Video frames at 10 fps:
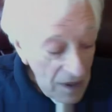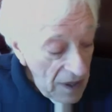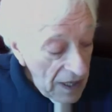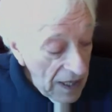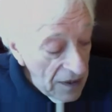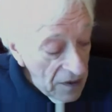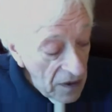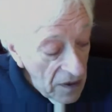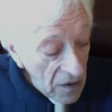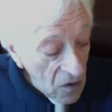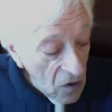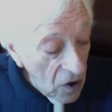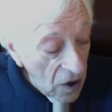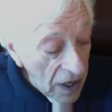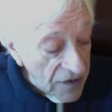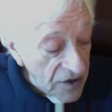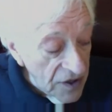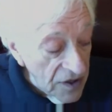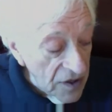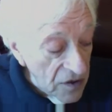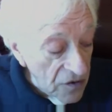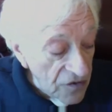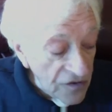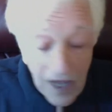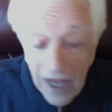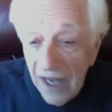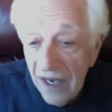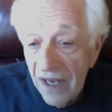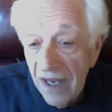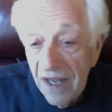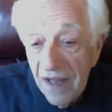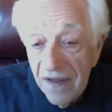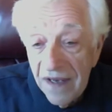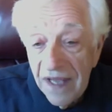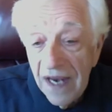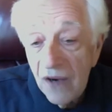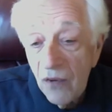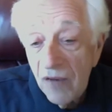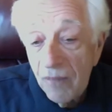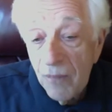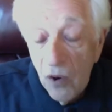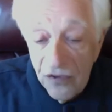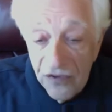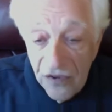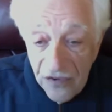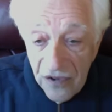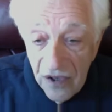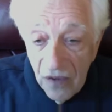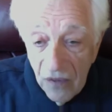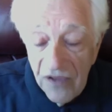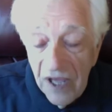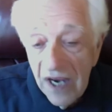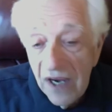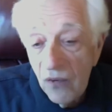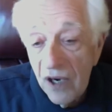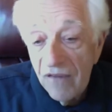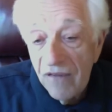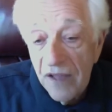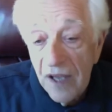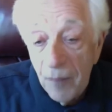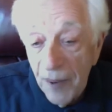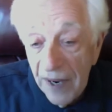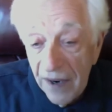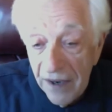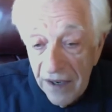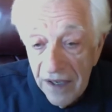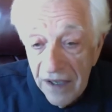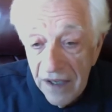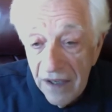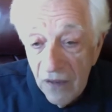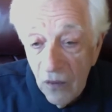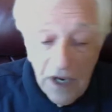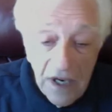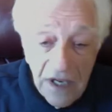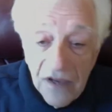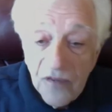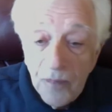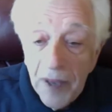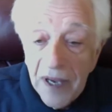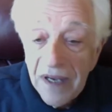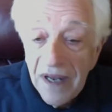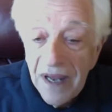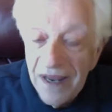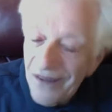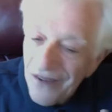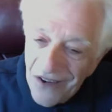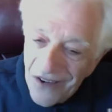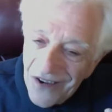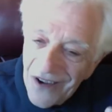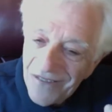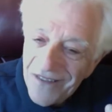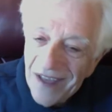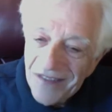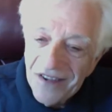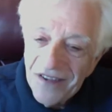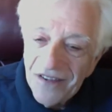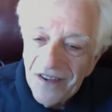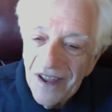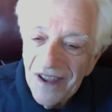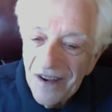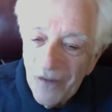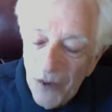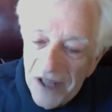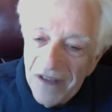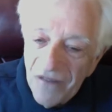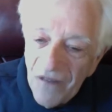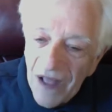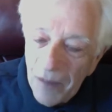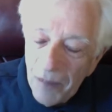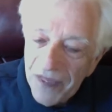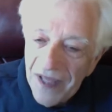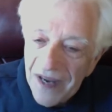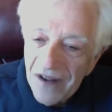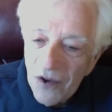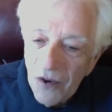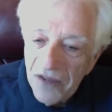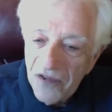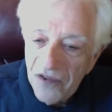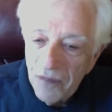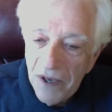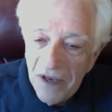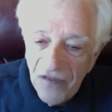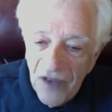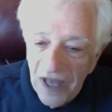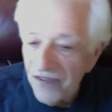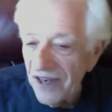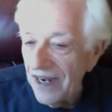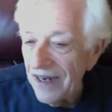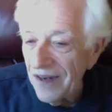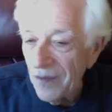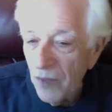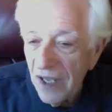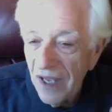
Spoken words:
And korach didn't understand that getting rid of Moses was getting rid of the umpire. What did he expect? You have to ask this really hypothetical question, but it's fascinating to me.